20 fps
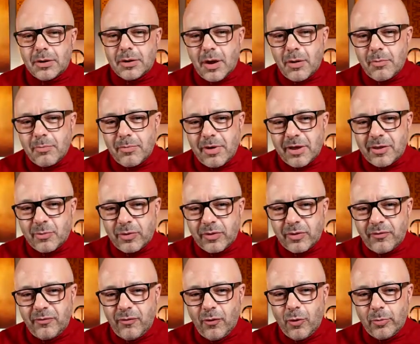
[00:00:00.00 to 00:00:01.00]
Don't mess with the
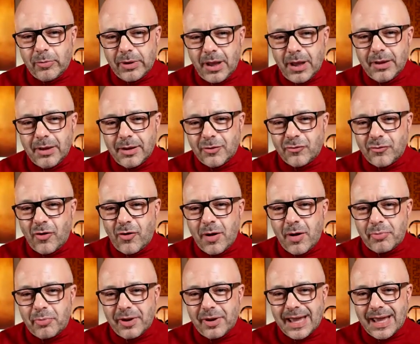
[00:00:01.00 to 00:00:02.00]
formula and try
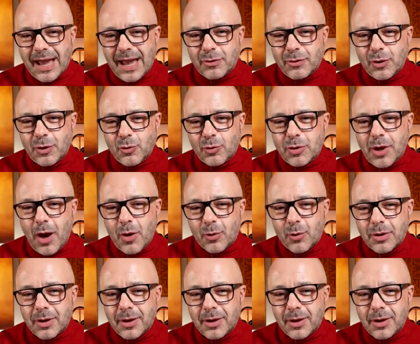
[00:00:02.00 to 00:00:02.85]
and bring out new Coke.